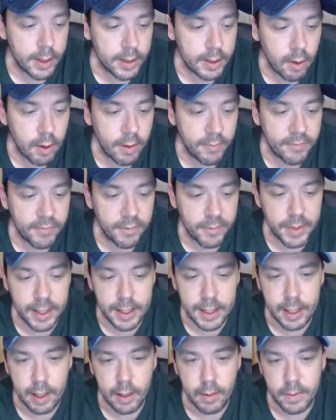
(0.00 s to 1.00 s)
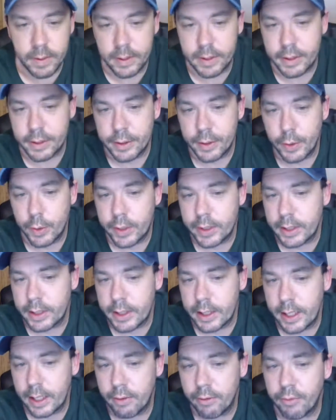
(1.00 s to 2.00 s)
It's hard for me to get over to the storage
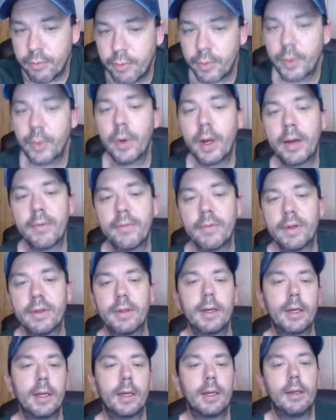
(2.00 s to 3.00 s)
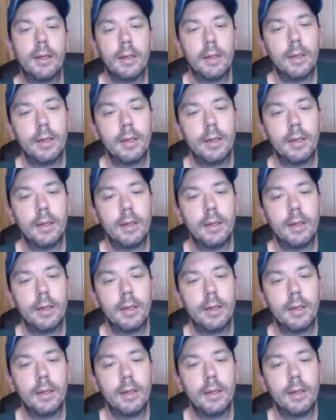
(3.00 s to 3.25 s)
and get through everything.